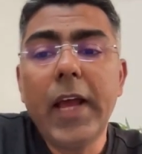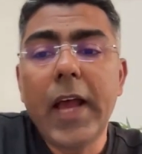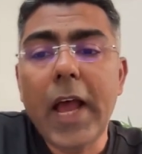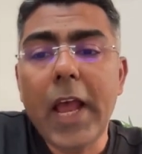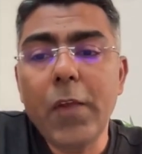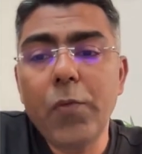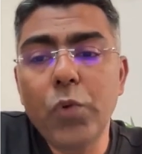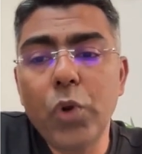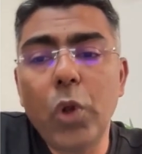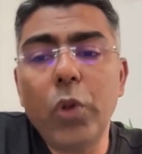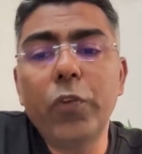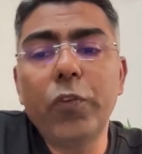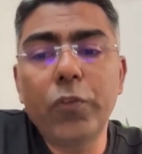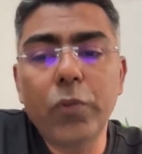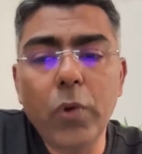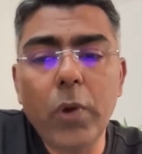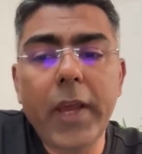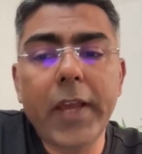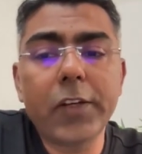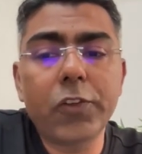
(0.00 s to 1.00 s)
I would
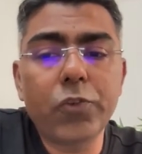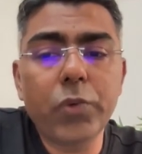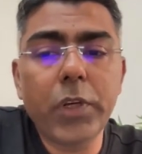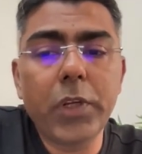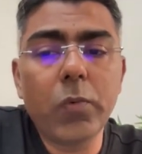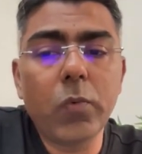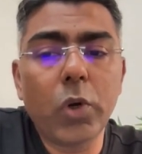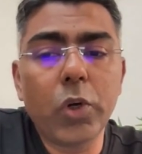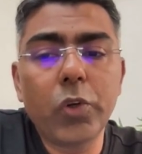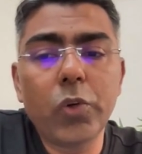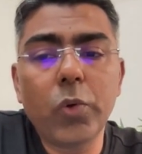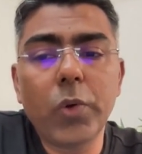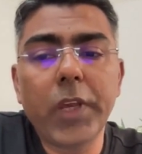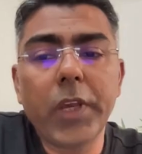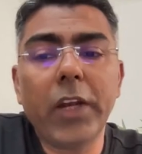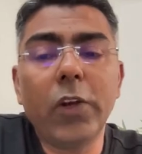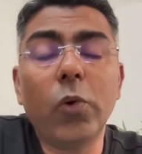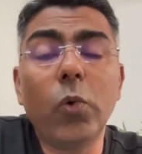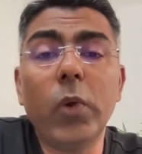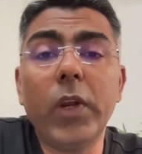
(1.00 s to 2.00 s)
also actually want to
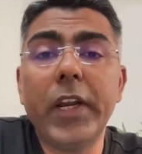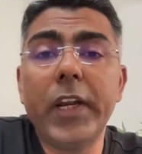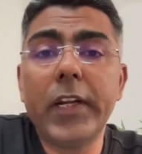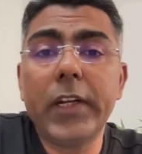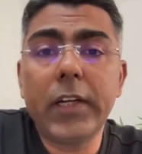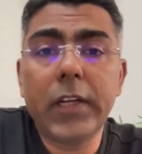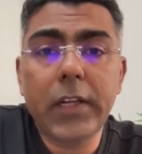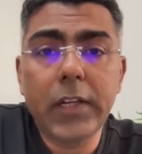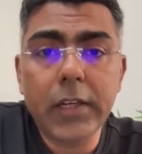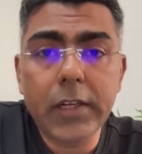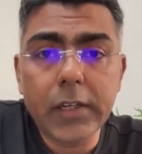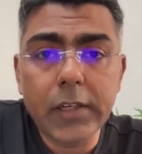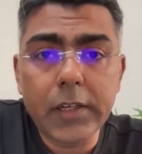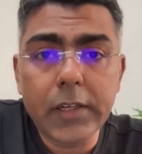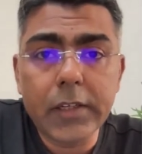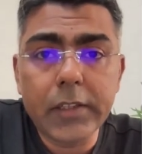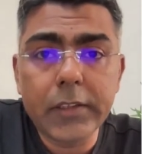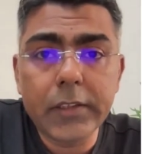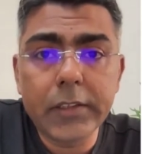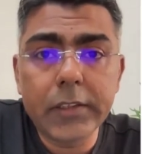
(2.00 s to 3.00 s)
calculate
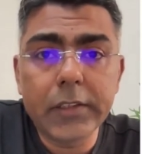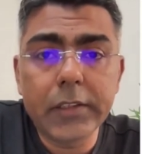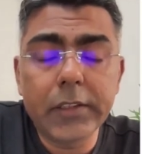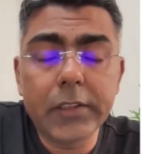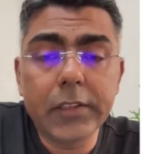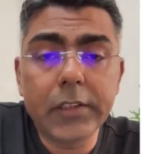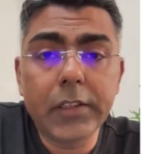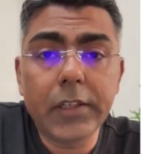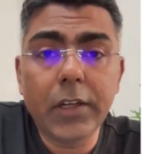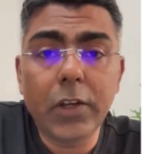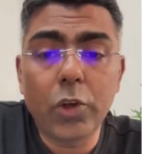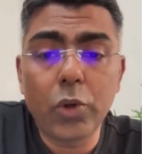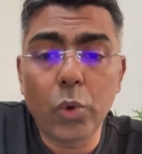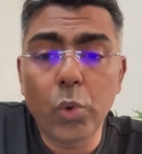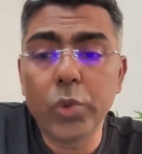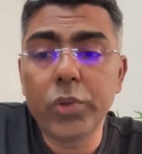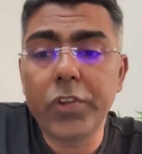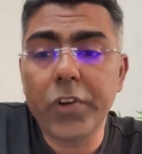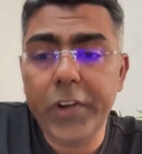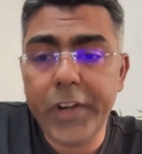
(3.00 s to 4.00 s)
the
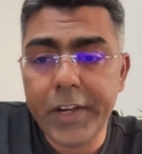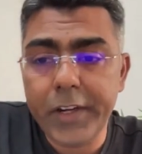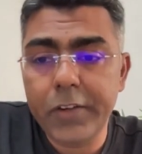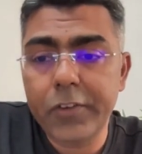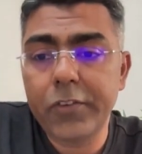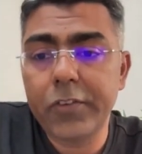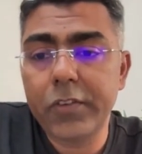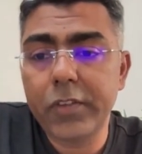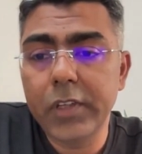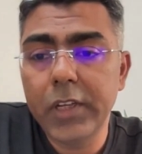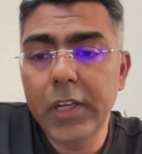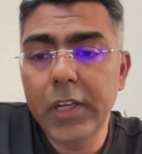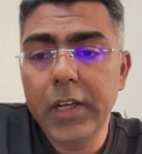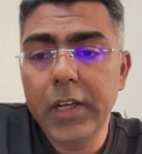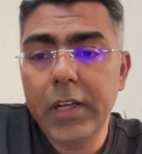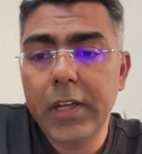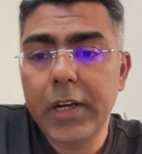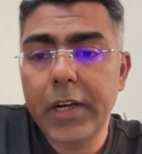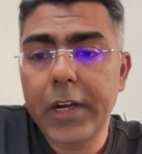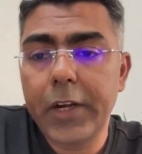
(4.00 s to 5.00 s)
growth rates,
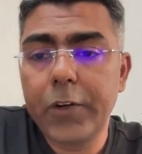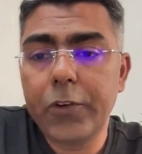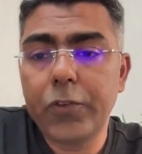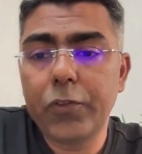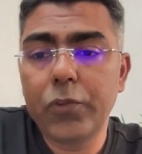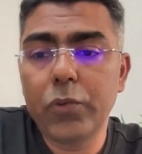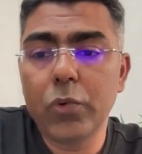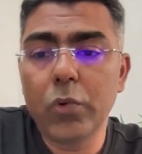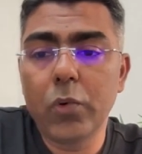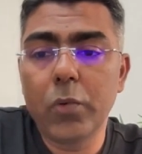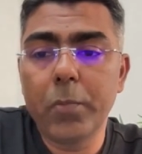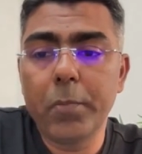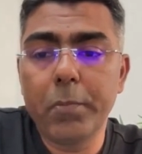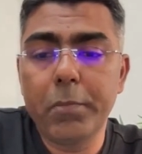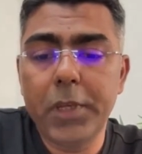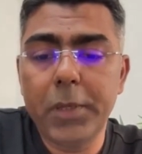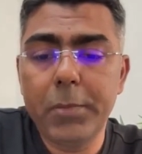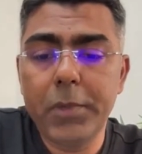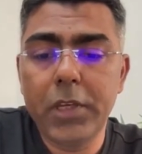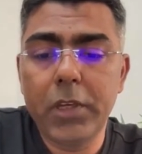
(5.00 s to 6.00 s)
right? So
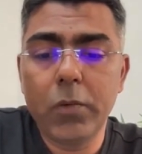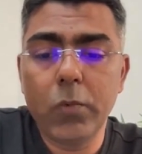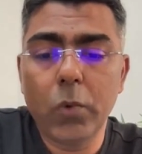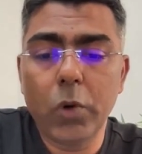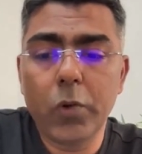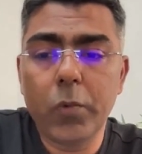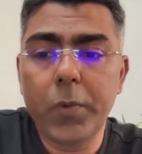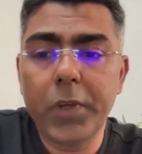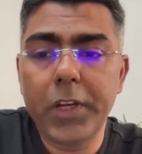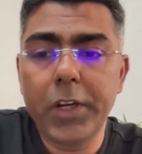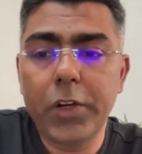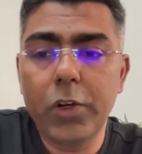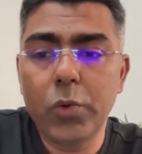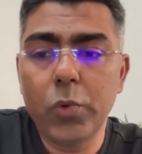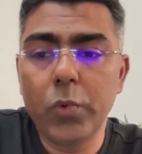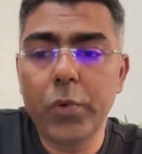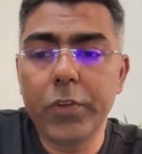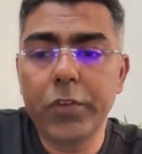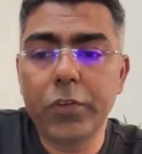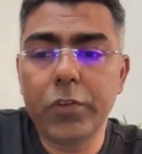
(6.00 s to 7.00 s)
maybe what we can
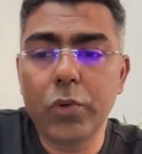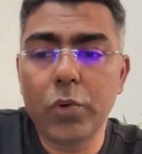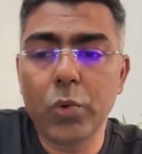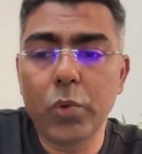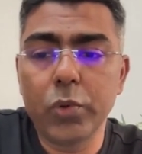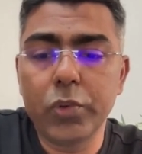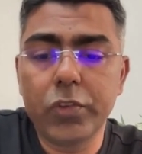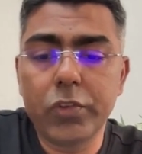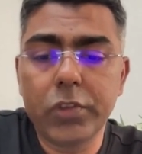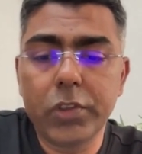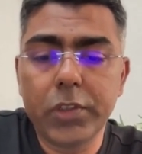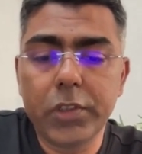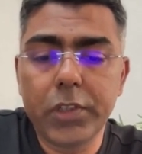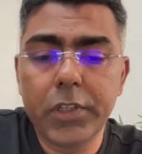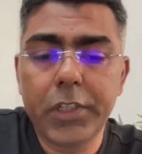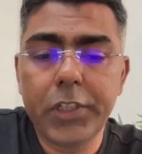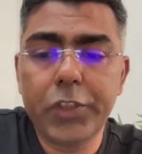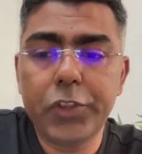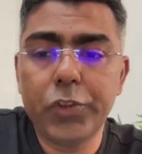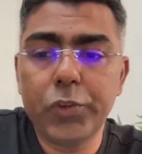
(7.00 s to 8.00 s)
do is growth
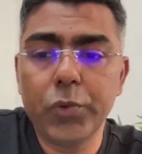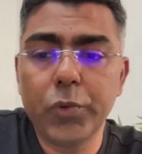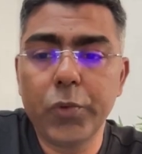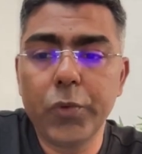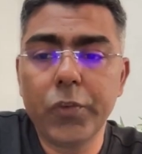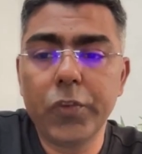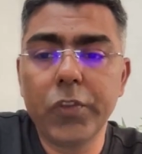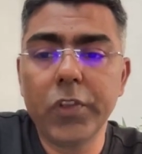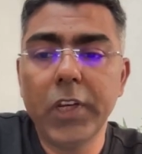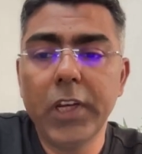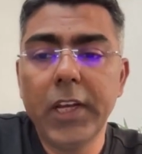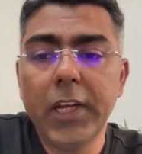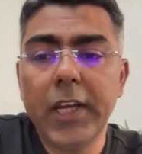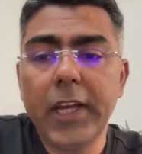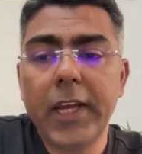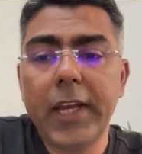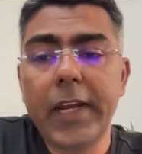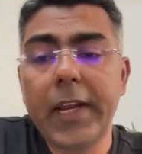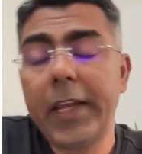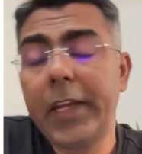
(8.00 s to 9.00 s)
ratios,
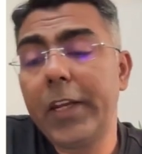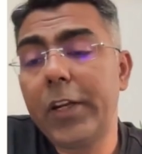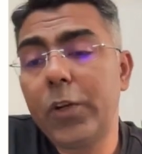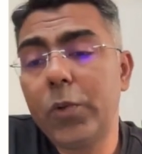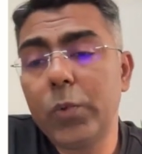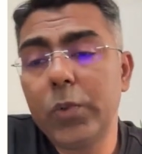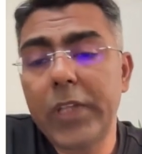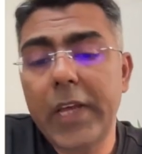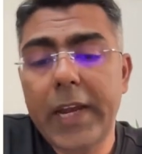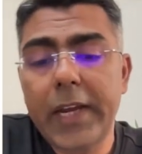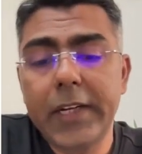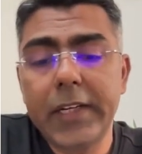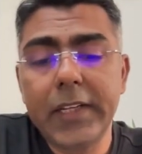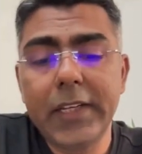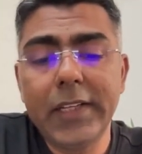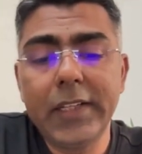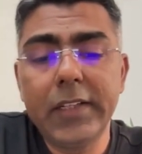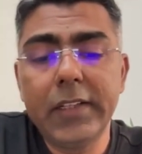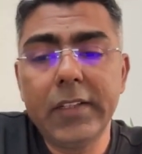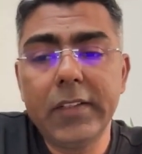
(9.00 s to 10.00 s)
and I can do that
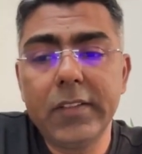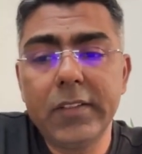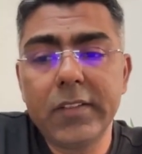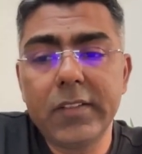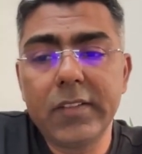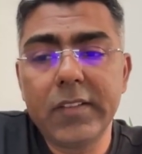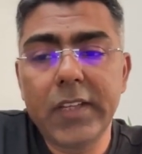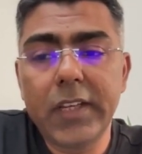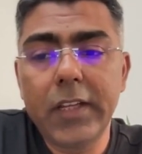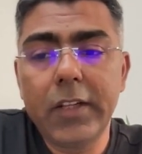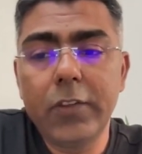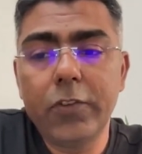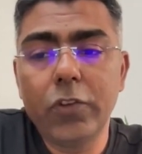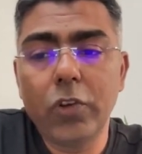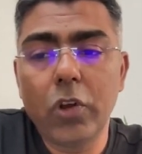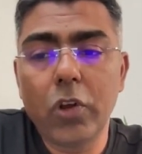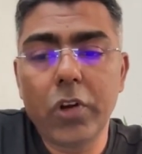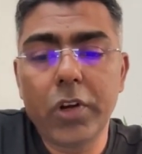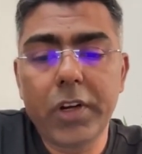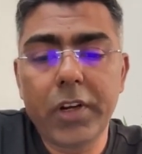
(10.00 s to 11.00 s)
in sales
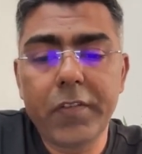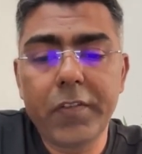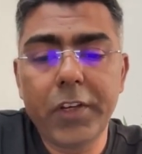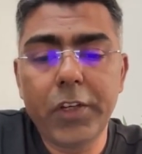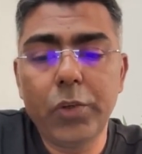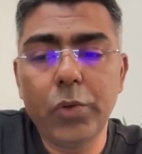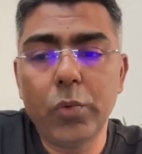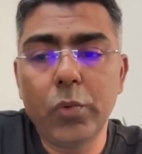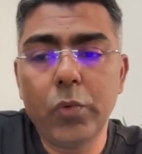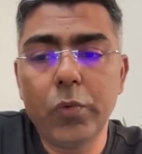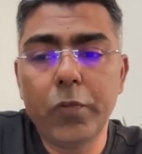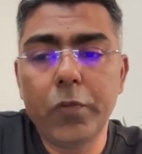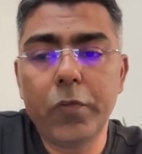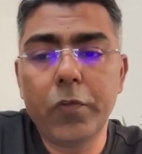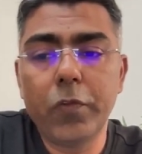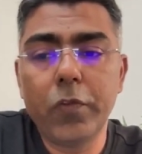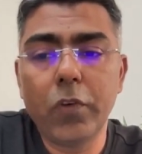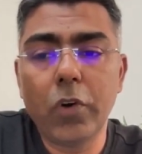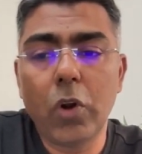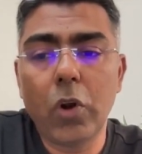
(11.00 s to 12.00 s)
or revenue
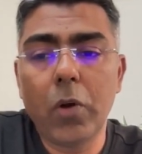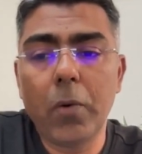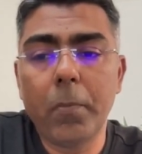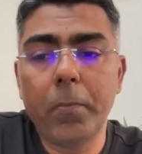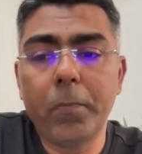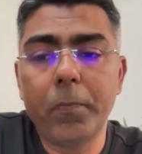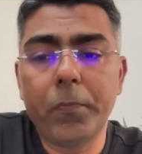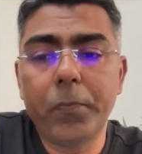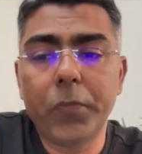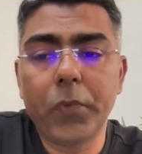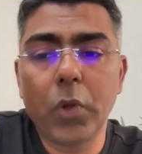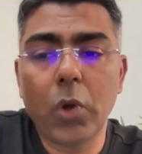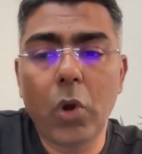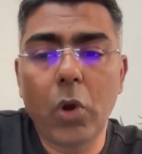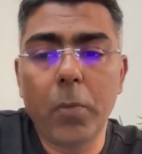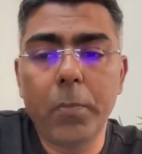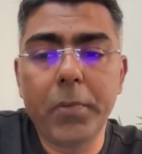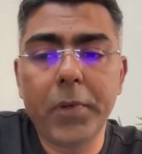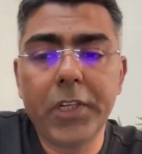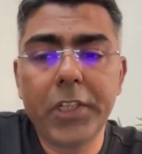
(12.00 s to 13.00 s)
from
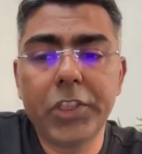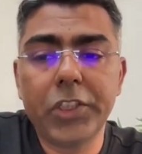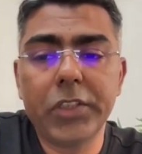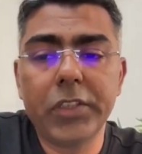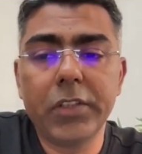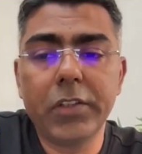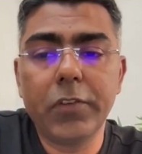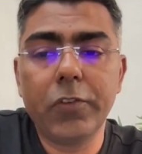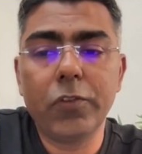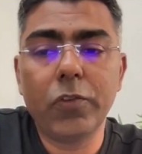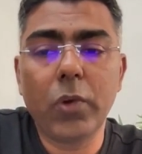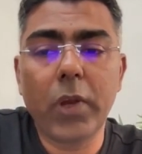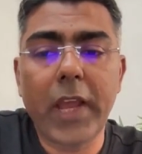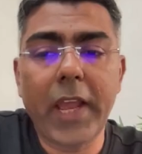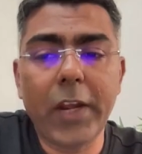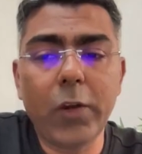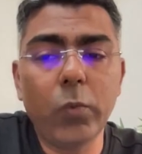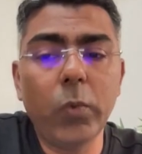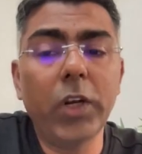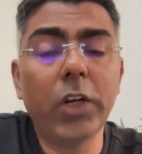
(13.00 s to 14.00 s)
operations. So
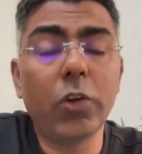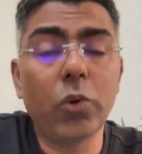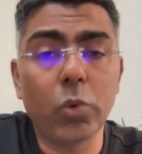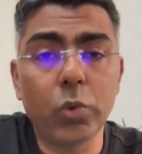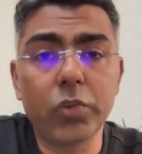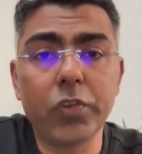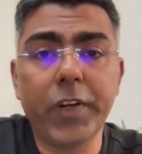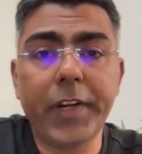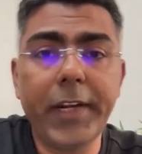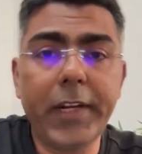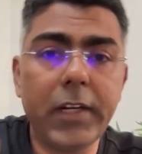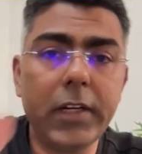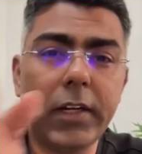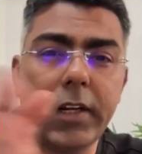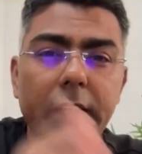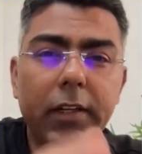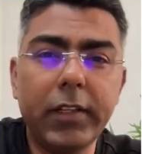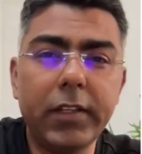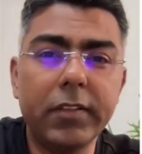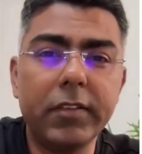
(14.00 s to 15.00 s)
annual growth rate
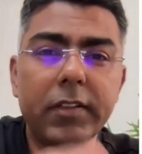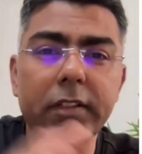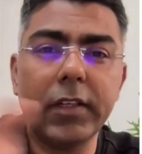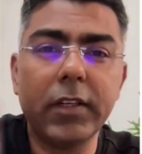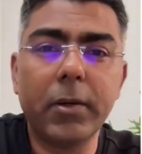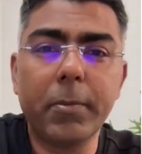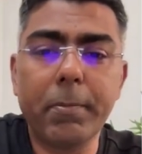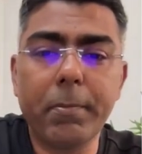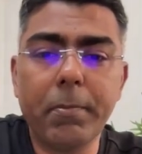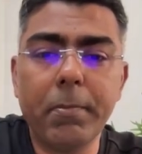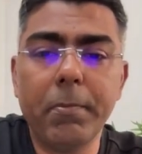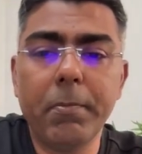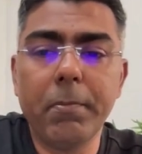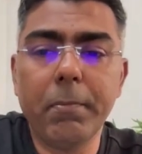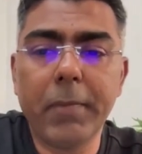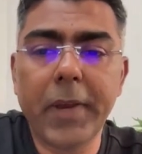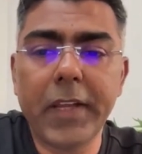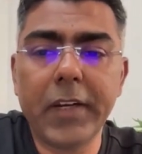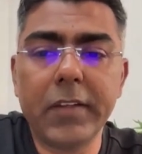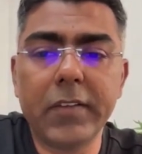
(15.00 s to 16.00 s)
this year
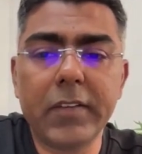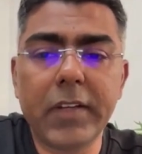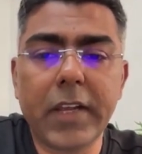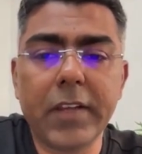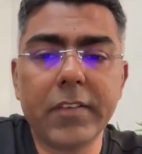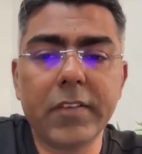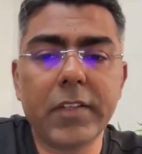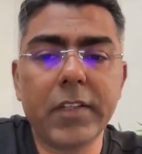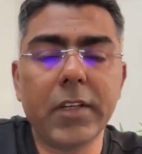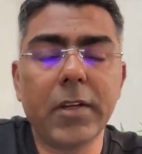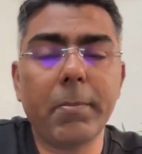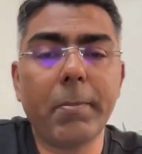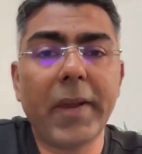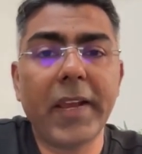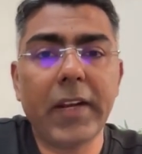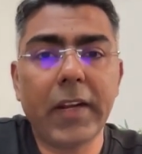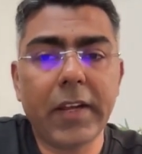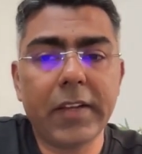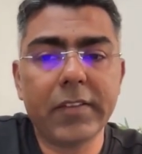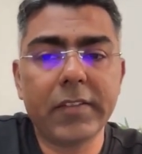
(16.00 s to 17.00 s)
minus last year by
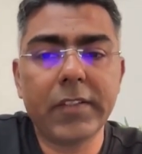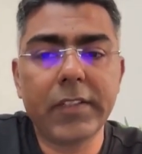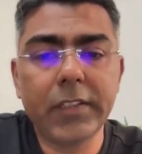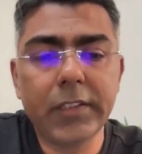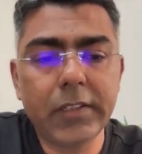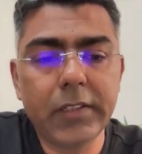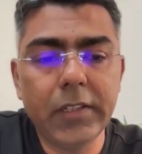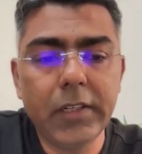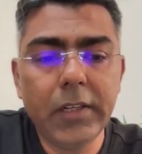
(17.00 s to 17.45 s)
last year.